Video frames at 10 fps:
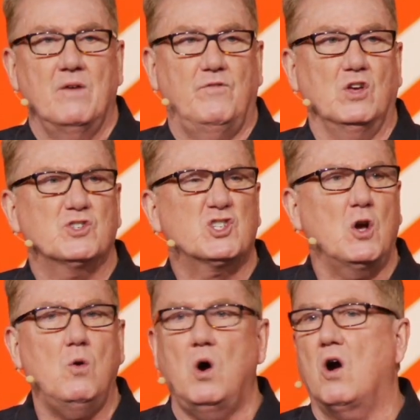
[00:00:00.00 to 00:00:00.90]
feel
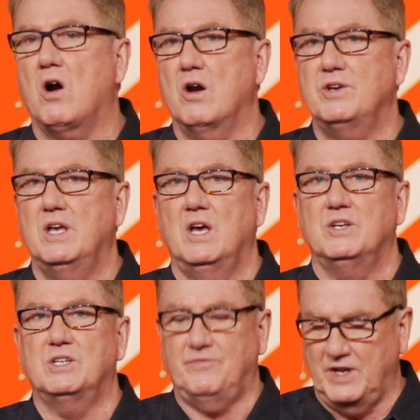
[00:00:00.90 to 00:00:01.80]
so hard
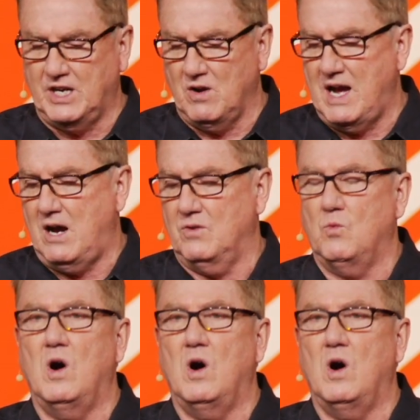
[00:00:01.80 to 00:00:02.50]
to figure out?